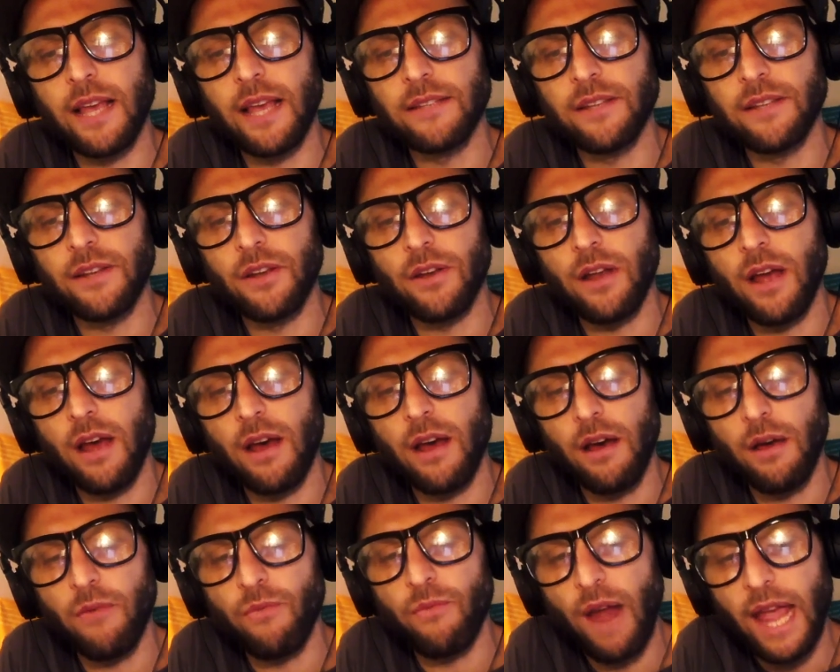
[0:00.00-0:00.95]

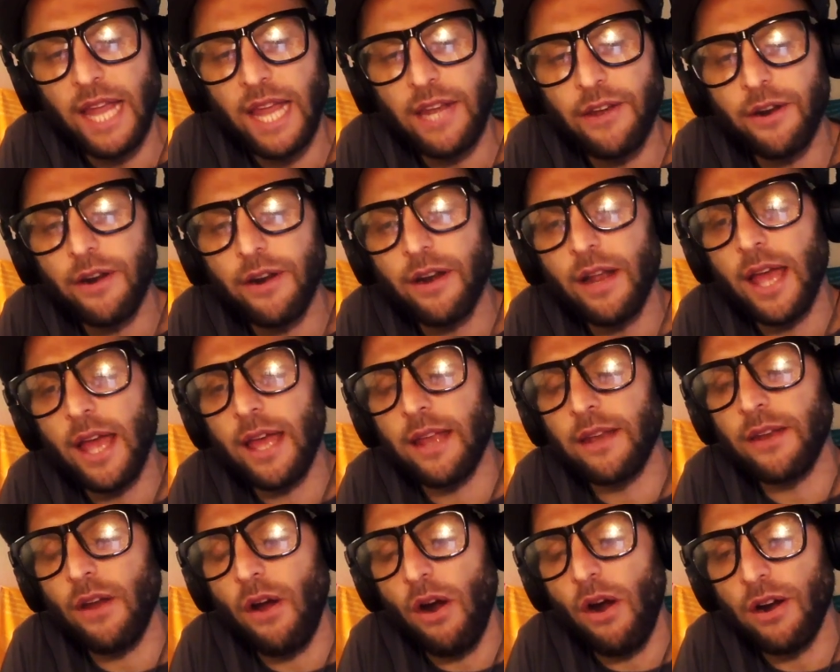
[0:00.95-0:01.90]
a writer
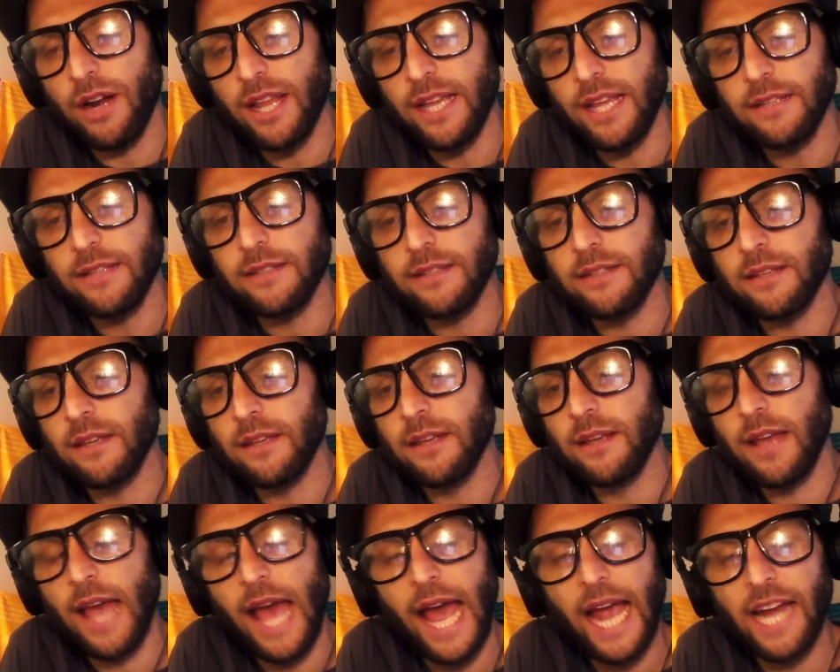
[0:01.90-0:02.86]
and artist,
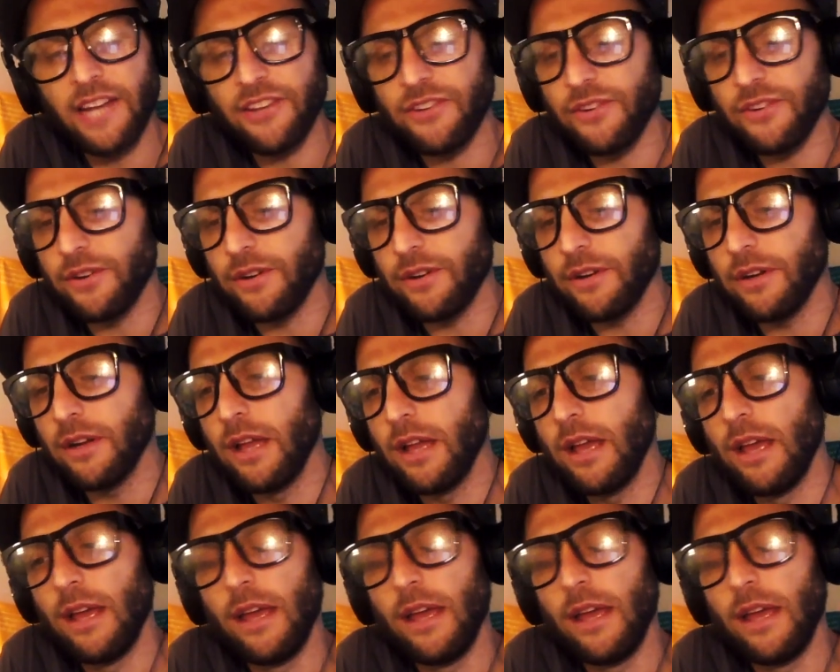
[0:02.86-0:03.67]
actor,